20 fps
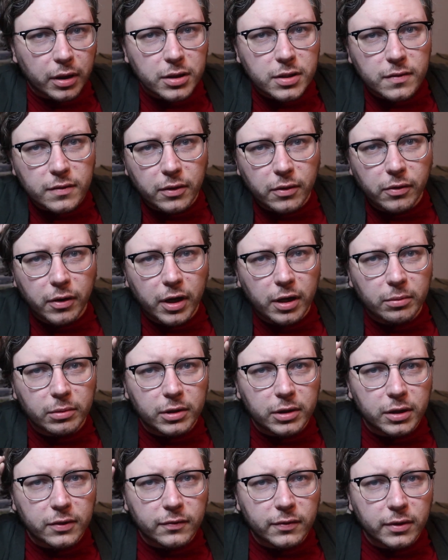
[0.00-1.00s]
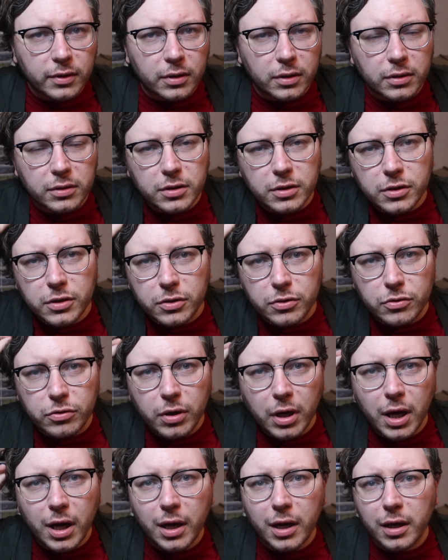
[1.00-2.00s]
it's incredibly difficult to
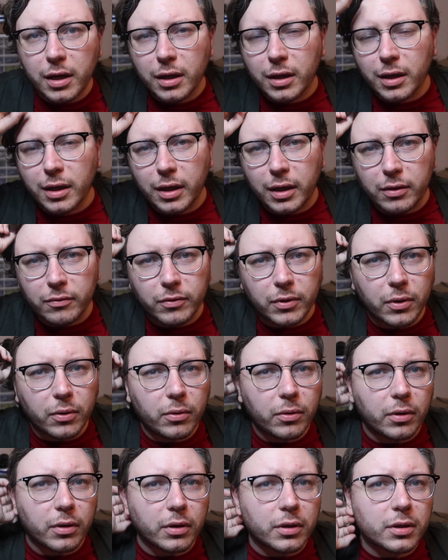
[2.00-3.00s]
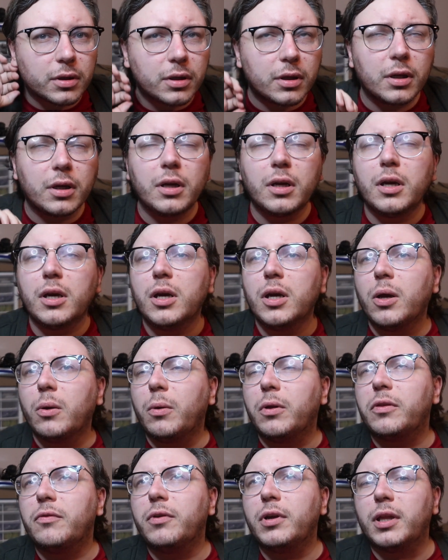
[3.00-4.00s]
try and record
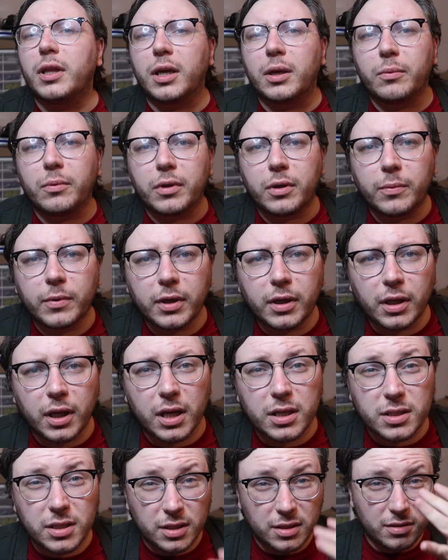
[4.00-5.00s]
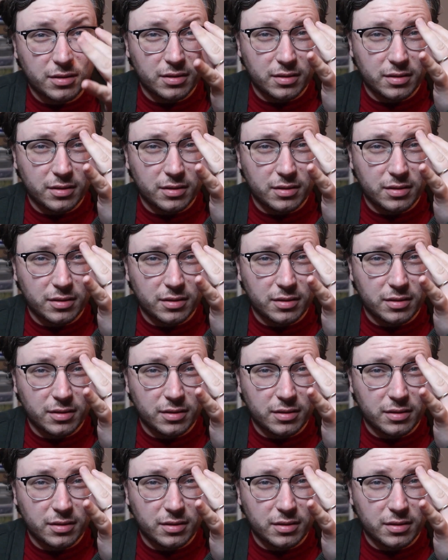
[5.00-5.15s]
with a ring light when you wear glasses.